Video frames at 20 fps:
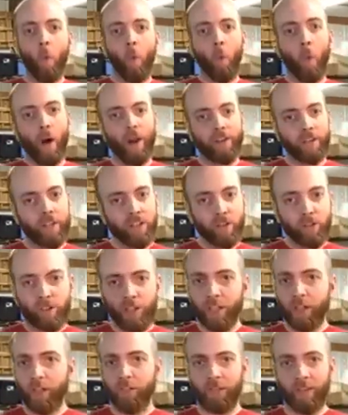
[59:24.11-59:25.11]
What do you
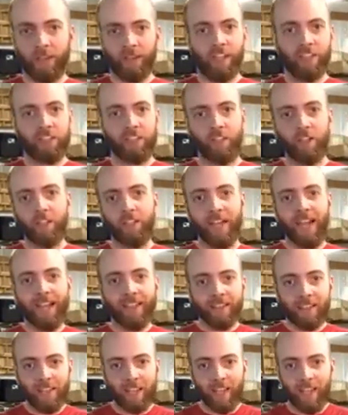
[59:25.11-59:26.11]
think of it? Is it a good
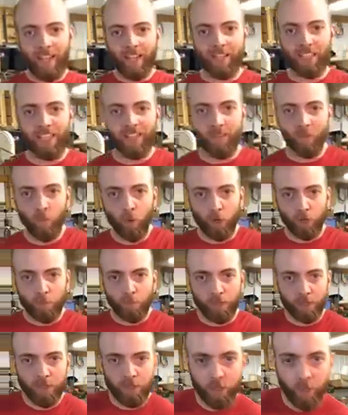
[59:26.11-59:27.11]
idea? Is it even worth
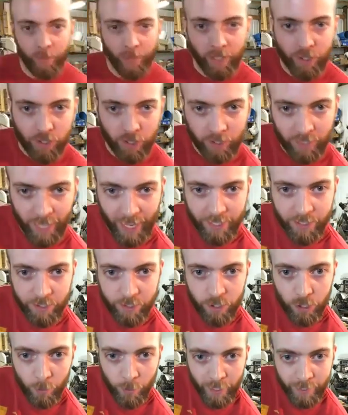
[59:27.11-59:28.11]
pursuing? Should guys
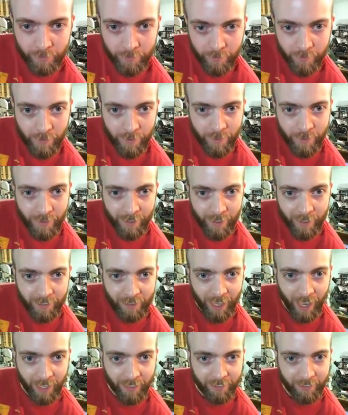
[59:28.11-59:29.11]
do it?
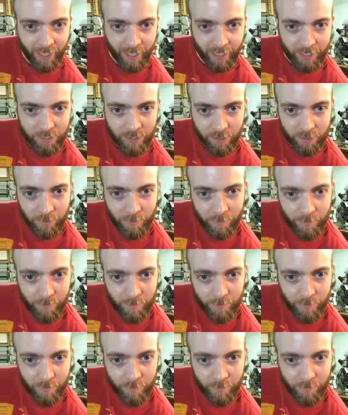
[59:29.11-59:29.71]
Cotton cancer.